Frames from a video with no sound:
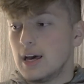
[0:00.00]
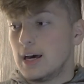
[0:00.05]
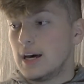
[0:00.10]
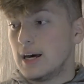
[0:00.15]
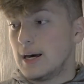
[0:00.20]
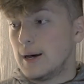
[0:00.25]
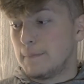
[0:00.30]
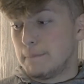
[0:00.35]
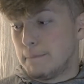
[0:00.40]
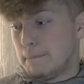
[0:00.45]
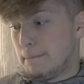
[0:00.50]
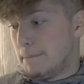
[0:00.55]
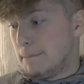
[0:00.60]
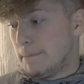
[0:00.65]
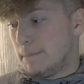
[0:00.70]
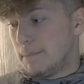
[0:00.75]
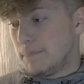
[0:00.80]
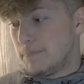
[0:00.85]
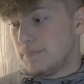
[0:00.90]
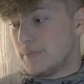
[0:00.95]

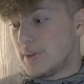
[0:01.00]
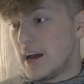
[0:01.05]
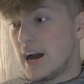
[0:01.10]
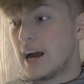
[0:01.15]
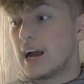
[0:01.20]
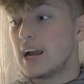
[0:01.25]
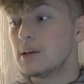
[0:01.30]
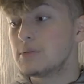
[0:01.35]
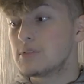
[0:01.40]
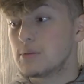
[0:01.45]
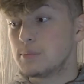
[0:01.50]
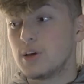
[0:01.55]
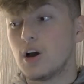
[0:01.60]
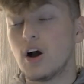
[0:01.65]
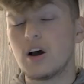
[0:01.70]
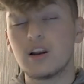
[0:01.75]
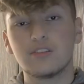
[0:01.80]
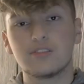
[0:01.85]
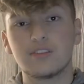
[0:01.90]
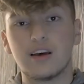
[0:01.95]
To be
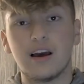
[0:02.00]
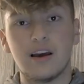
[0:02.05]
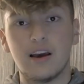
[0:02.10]
honest,